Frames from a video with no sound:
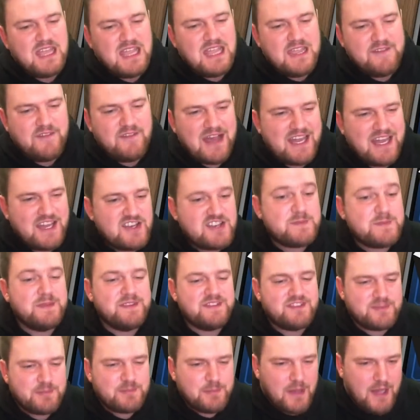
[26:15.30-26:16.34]
if I had just
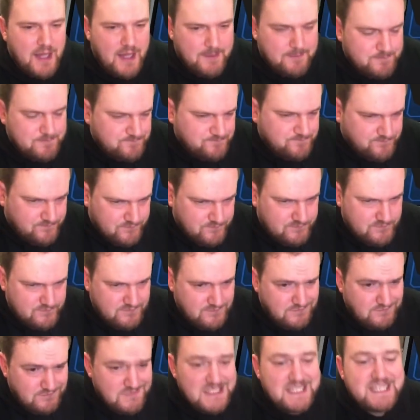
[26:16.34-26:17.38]
been smart,
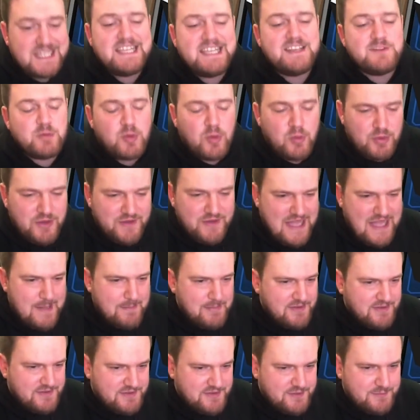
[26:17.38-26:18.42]
here's what would have
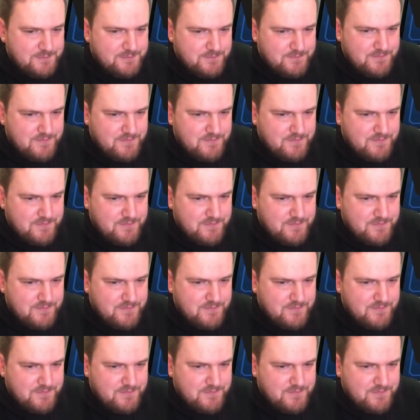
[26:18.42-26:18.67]
happened.